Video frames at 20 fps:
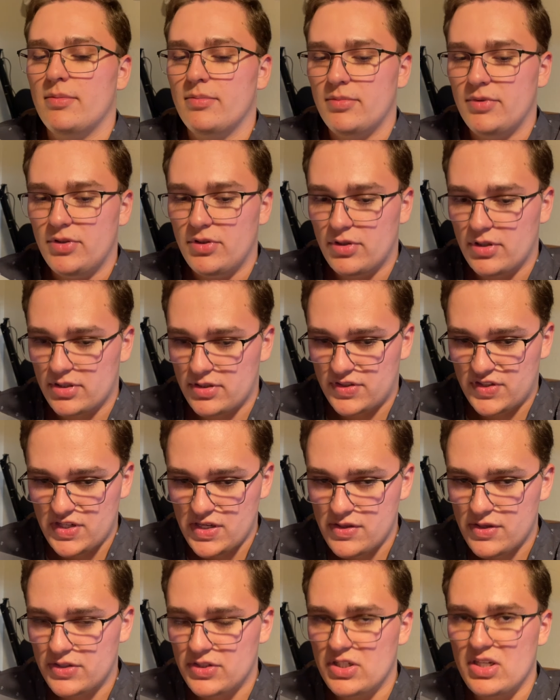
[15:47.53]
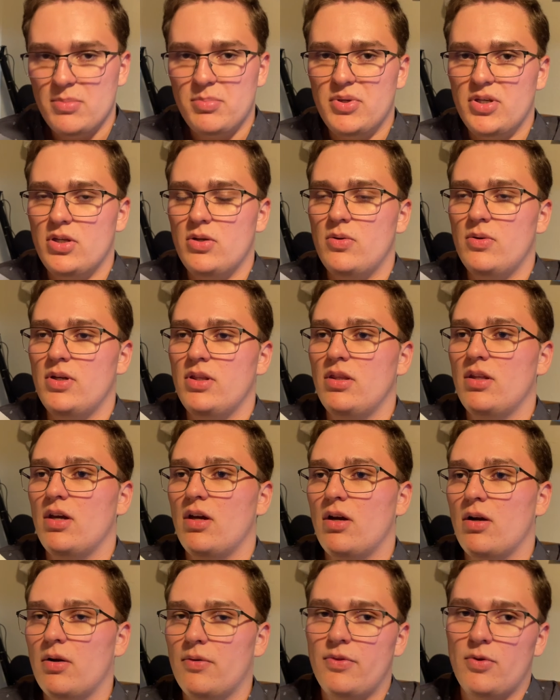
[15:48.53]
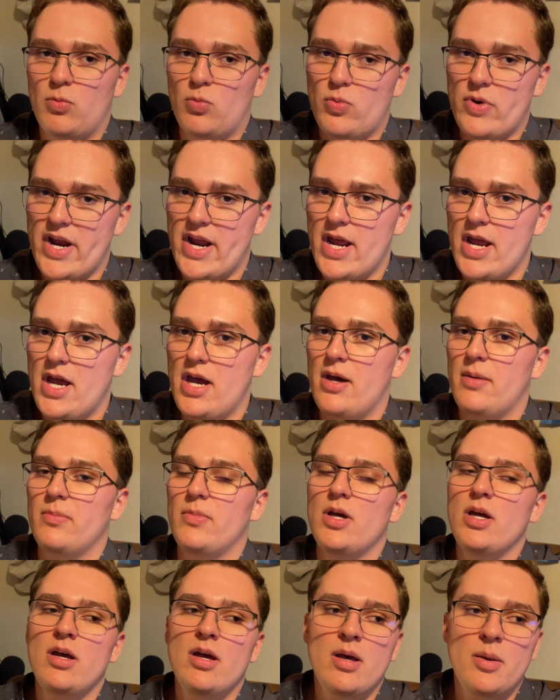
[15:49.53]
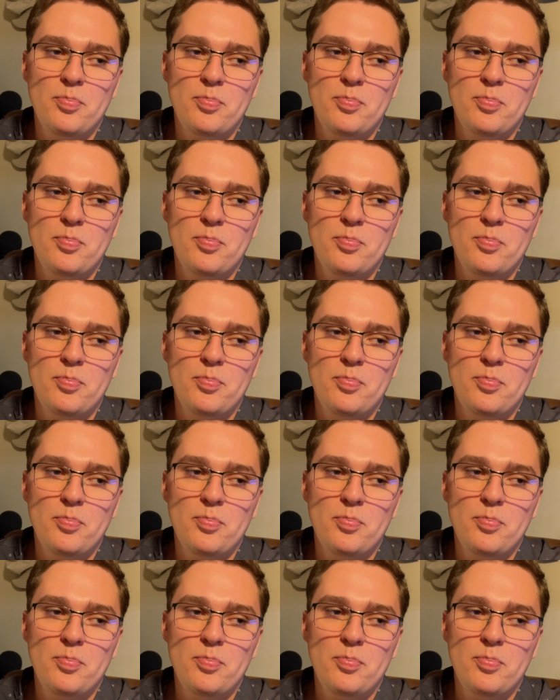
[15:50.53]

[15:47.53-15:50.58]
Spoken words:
you can see the CPU in there, the RAM,